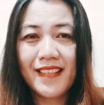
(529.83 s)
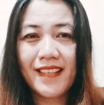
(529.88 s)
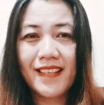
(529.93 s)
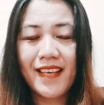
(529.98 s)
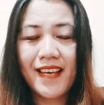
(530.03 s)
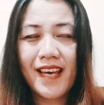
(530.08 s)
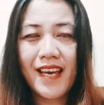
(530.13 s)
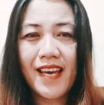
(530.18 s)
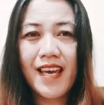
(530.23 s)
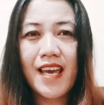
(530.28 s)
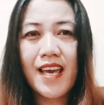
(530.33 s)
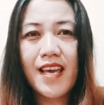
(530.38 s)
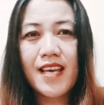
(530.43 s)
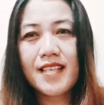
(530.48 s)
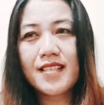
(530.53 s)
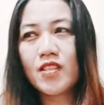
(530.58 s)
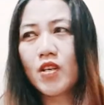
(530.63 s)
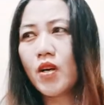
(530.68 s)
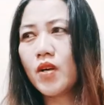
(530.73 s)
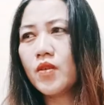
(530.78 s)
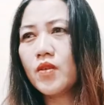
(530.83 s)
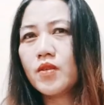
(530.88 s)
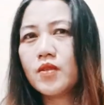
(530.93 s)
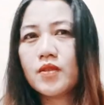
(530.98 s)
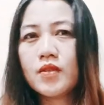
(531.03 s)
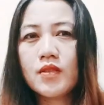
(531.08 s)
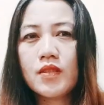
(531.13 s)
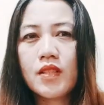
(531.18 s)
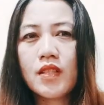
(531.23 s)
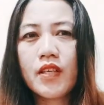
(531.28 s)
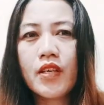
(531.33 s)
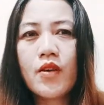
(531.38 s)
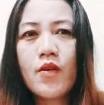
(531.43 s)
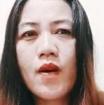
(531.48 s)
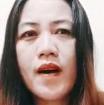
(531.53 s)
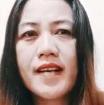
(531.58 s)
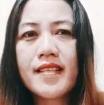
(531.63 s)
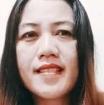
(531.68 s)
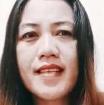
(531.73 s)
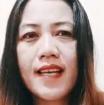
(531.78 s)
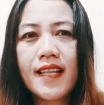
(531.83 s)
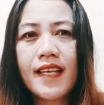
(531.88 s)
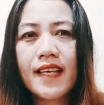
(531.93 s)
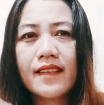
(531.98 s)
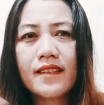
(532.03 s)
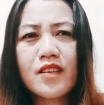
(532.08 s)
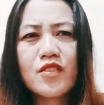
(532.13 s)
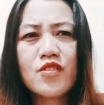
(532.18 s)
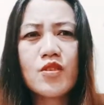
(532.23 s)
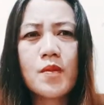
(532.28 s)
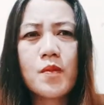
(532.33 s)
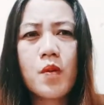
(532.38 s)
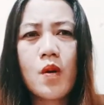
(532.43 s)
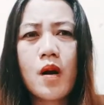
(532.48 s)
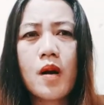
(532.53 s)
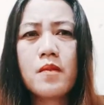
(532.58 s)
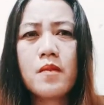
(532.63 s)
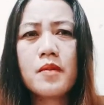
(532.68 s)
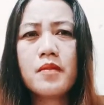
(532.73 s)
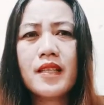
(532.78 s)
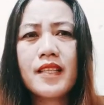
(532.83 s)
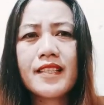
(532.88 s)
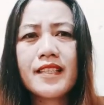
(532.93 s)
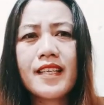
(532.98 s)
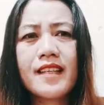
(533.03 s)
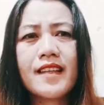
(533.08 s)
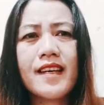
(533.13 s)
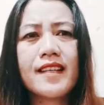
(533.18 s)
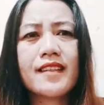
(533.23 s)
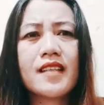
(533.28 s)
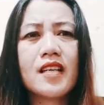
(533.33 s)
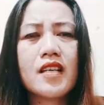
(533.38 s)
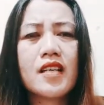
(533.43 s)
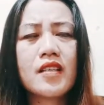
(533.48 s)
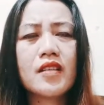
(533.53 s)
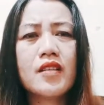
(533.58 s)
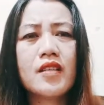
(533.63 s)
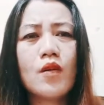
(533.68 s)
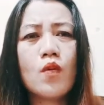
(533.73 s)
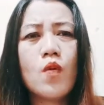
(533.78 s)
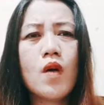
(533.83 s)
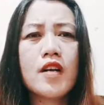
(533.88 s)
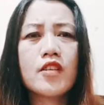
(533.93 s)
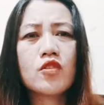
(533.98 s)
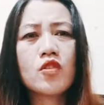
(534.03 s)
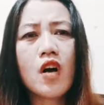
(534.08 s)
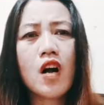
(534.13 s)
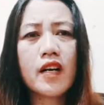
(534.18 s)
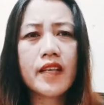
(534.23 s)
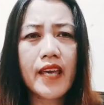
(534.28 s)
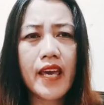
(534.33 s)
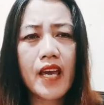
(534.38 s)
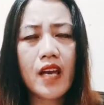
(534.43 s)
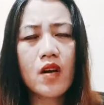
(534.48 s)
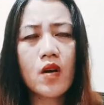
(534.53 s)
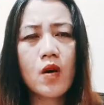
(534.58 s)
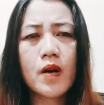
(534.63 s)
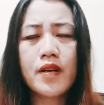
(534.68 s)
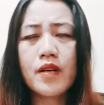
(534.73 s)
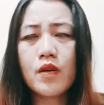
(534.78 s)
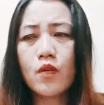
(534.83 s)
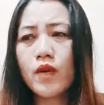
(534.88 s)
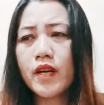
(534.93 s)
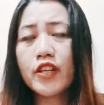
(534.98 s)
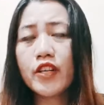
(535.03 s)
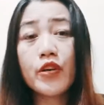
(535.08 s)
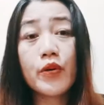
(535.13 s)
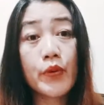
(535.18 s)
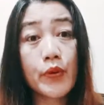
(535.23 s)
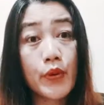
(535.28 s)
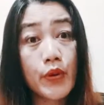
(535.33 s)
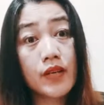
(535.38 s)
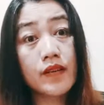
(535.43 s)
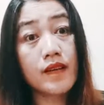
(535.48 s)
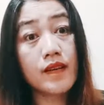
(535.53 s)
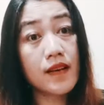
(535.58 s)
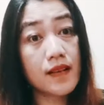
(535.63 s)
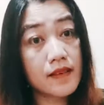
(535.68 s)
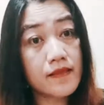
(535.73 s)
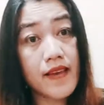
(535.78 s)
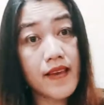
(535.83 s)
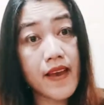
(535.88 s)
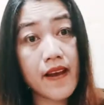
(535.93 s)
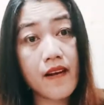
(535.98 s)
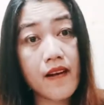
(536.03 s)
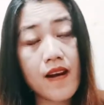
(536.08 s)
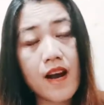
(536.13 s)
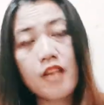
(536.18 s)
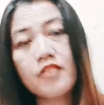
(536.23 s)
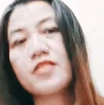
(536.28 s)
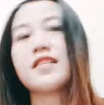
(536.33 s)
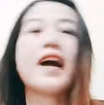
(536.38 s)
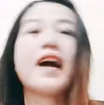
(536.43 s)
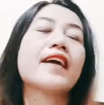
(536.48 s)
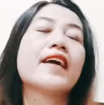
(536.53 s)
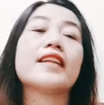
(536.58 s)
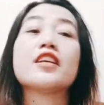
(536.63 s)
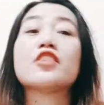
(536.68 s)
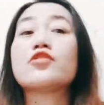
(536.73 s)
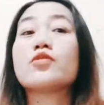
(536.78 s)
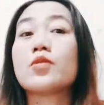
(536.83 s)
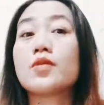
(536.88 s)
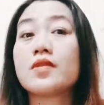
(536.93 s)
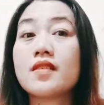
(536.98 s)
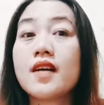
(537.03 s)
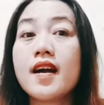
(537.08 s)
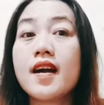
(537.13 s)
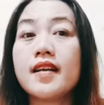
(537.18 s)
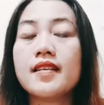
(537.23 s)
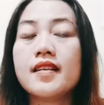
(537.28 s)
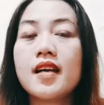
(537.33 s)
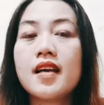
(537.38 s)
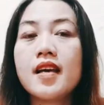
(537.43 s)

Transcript: Okay, so you are telling there's a probability that the one talking or the one you heard there outside is your son